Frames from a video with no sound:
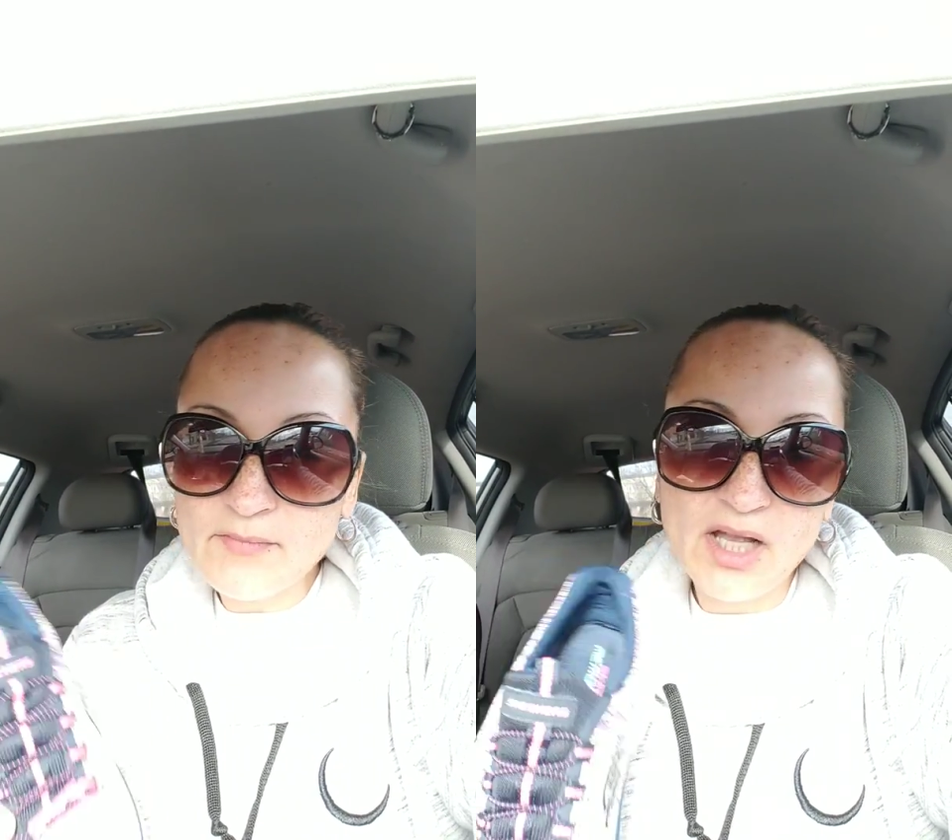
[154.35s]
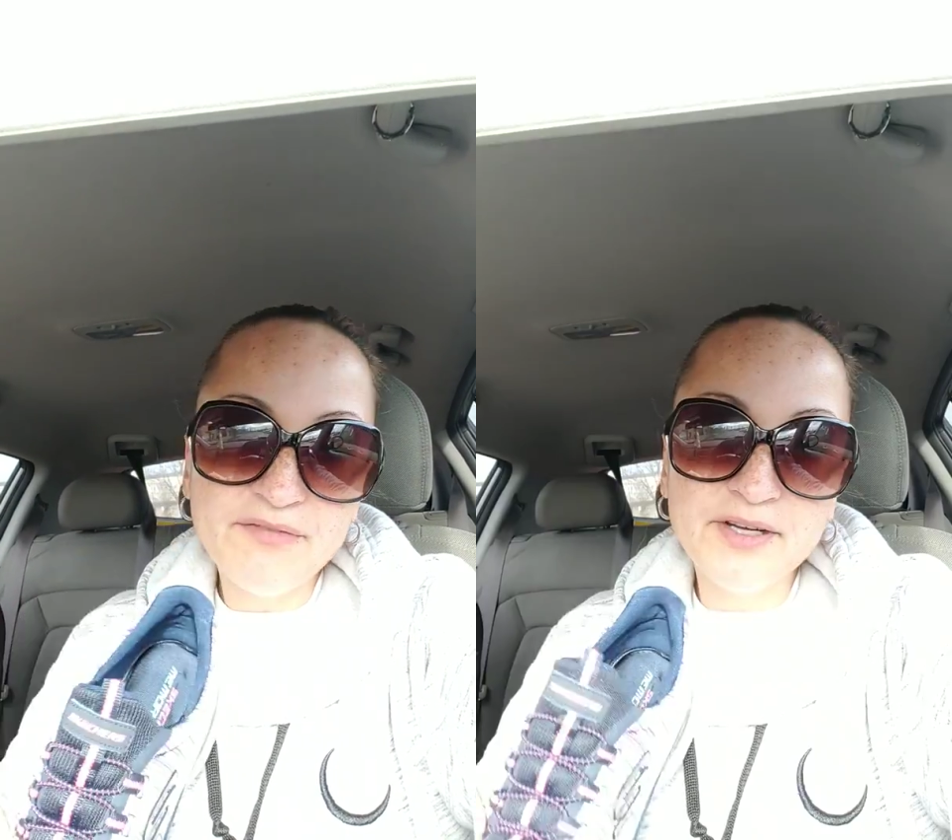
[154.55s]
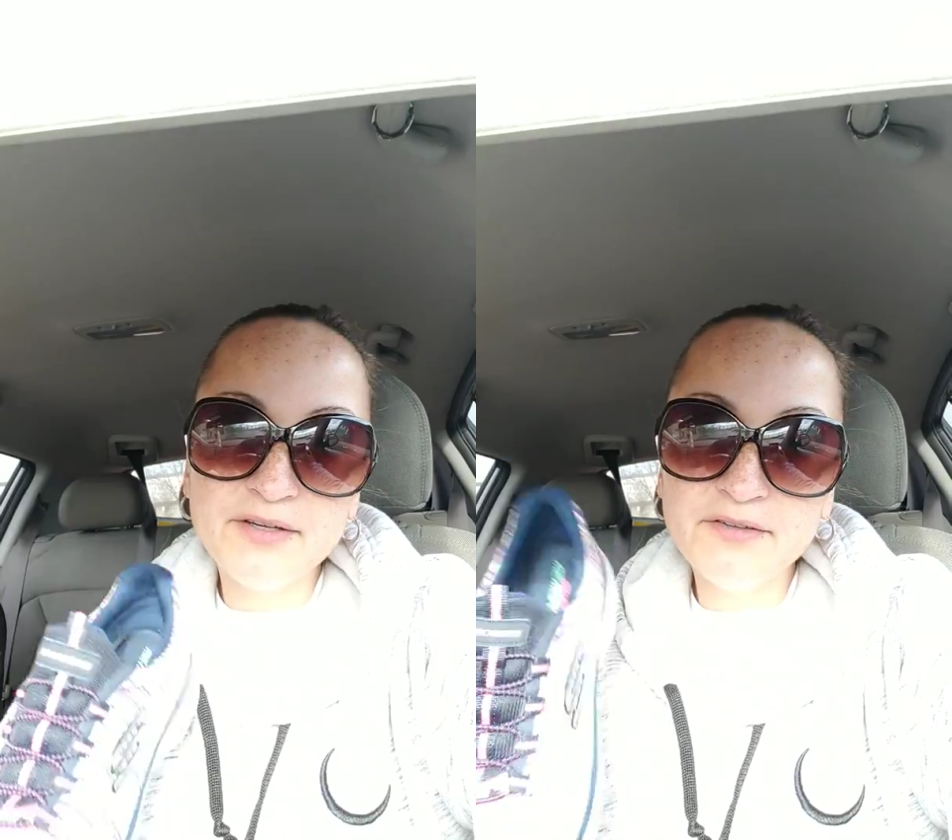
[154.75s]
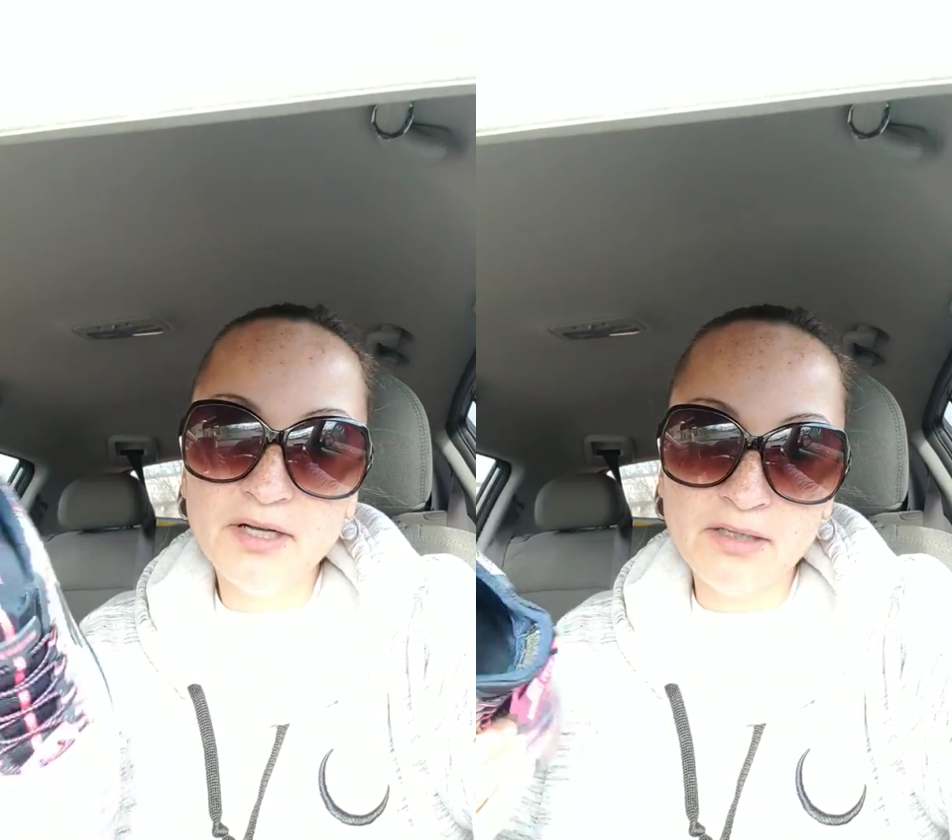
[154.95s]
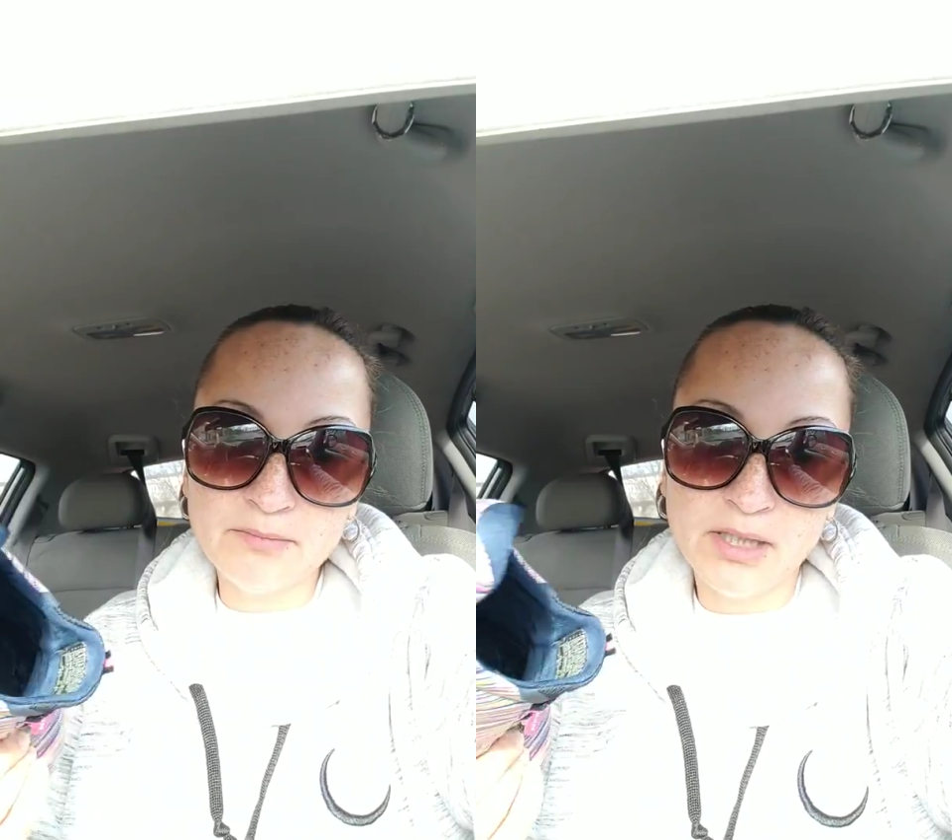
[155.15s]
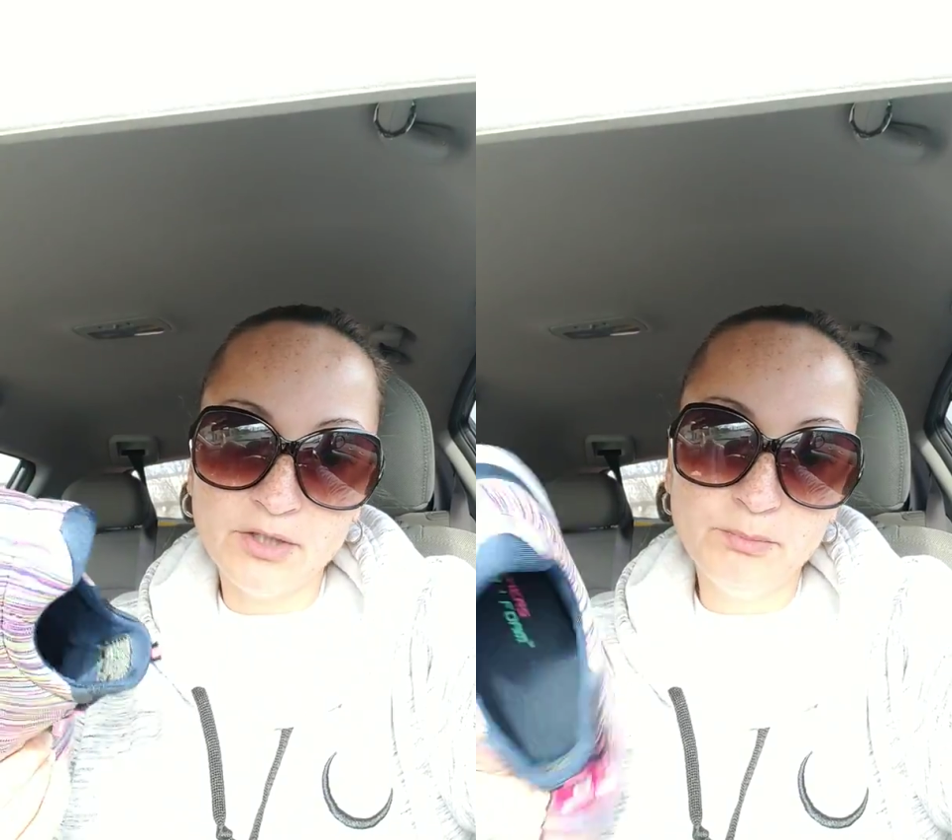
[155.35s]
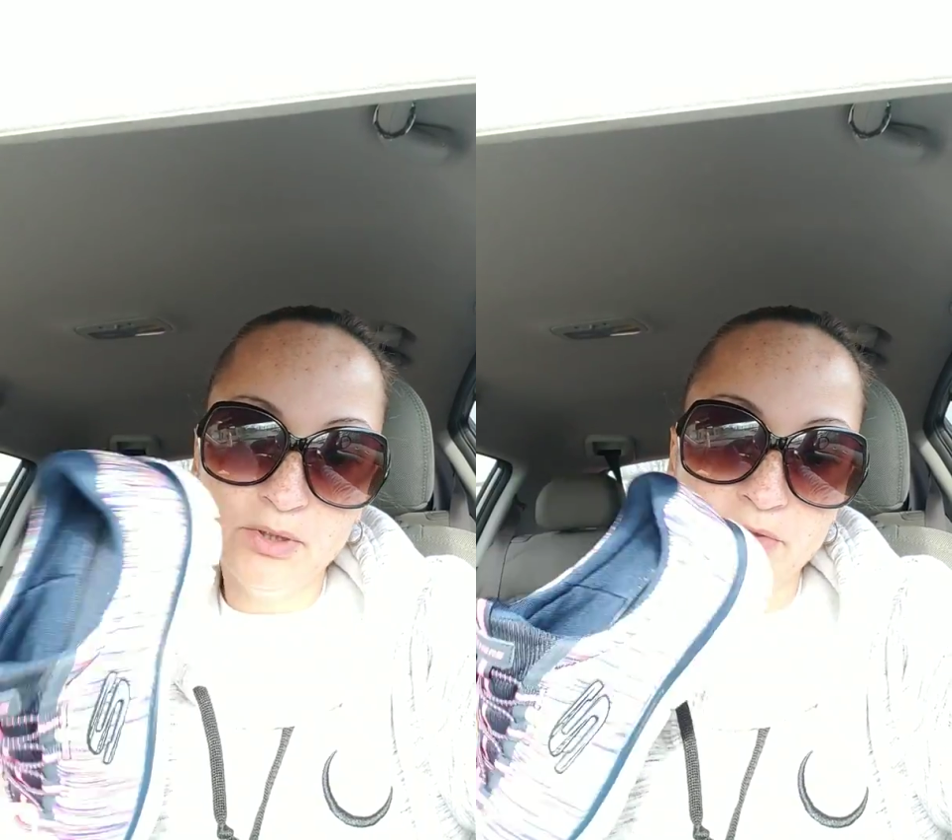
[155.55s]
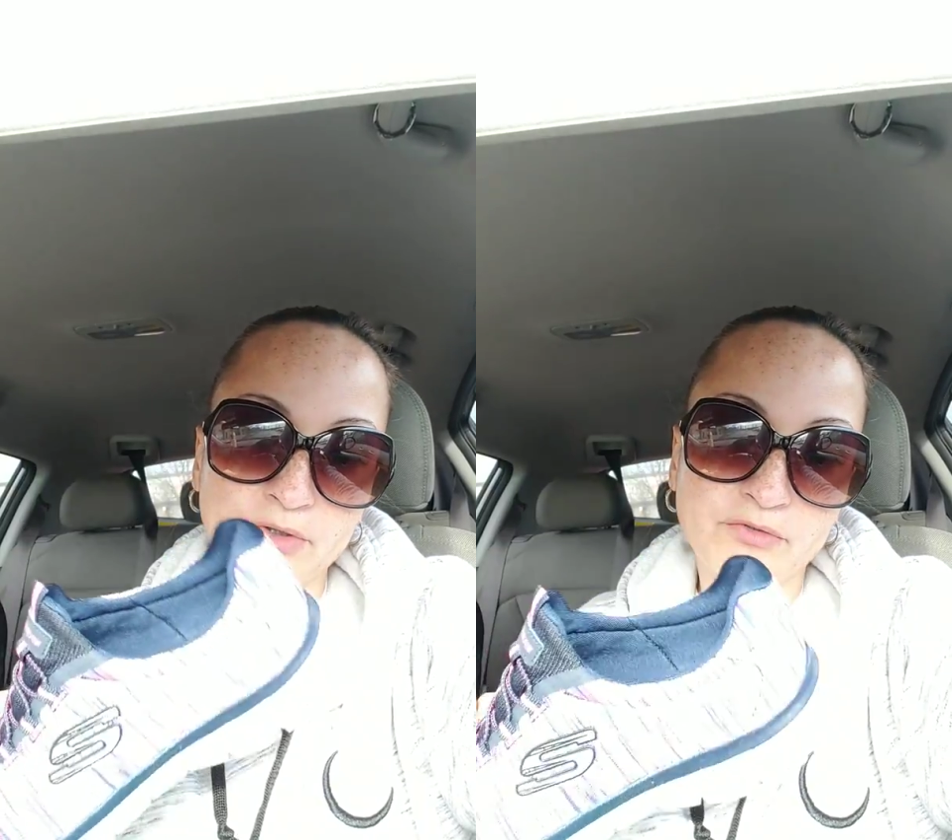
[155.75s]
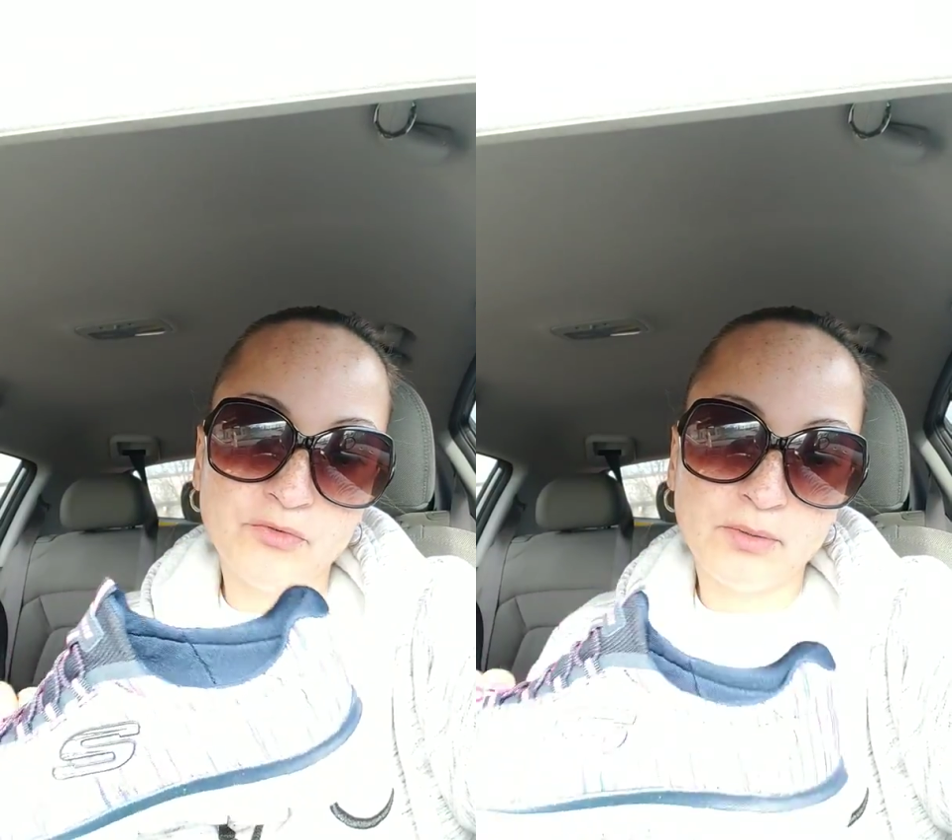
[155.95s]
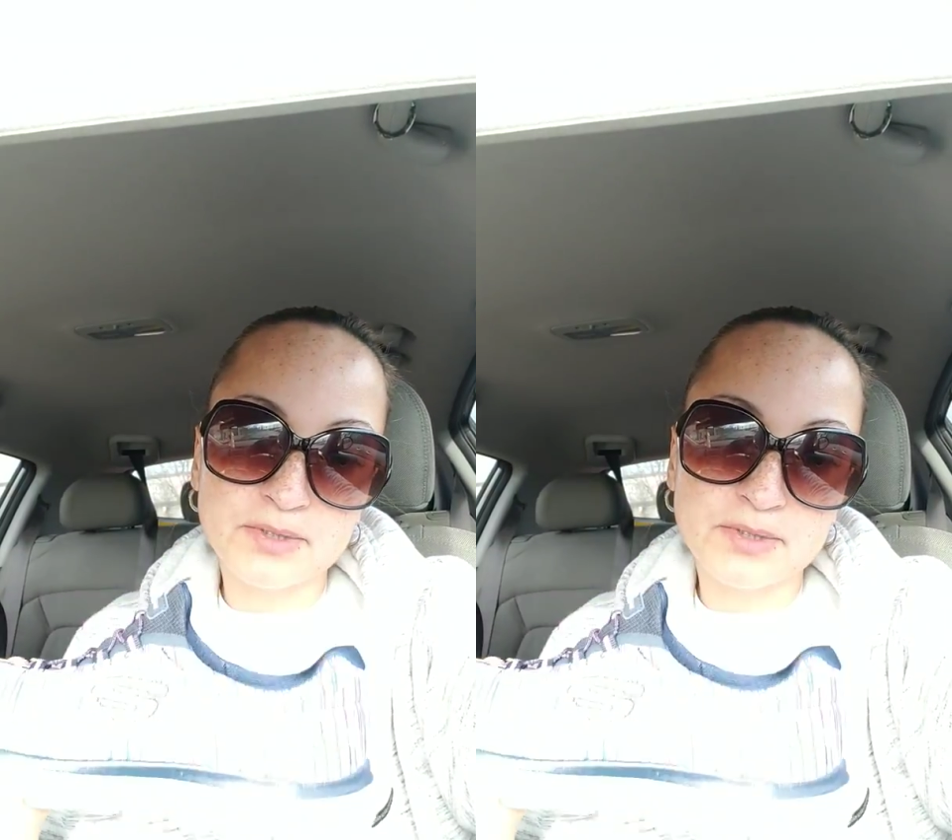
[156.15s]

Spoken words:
I figure, blue uniform,